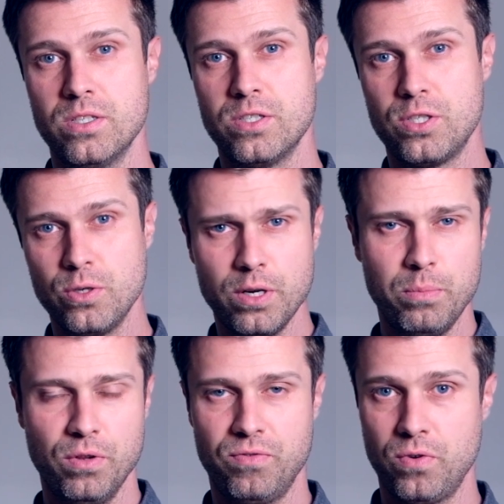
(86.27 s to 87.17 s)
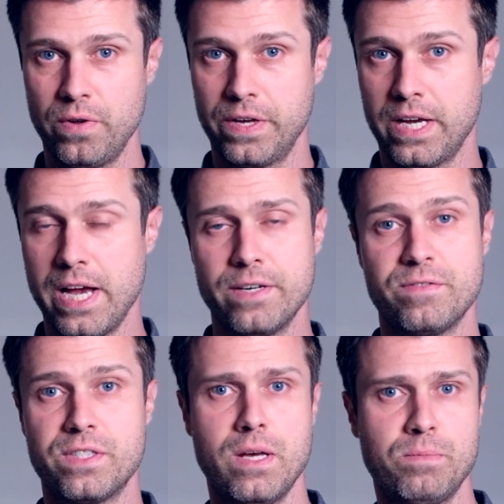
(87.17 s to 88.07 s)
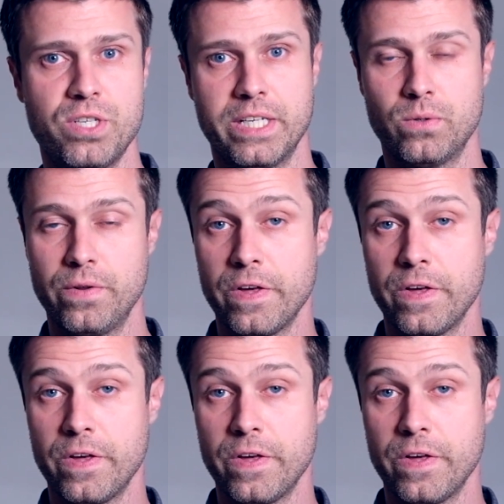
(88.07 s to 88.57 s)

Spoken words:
suitable for the kind of subject or